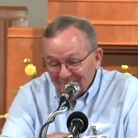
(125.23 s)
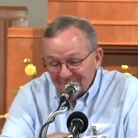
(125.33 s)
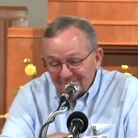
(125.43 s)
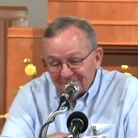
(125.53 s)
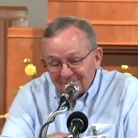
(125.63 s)

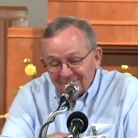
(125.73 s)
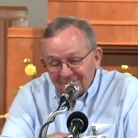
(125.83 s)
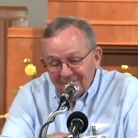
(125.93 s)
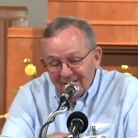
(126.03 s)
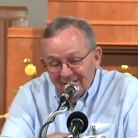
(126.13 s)

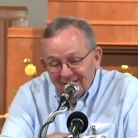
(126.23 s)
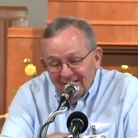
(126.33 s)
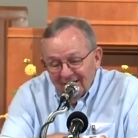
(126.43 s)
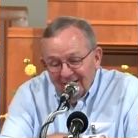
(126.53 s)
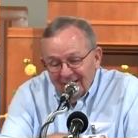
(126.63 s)

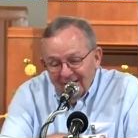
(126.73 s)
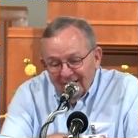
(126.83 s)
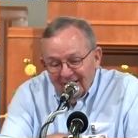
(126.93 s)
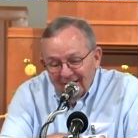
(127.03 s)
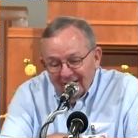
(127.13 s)

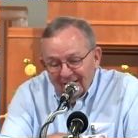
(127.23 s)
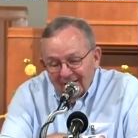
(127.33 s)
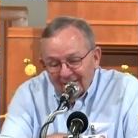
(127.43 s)
No one is speaking in this clip.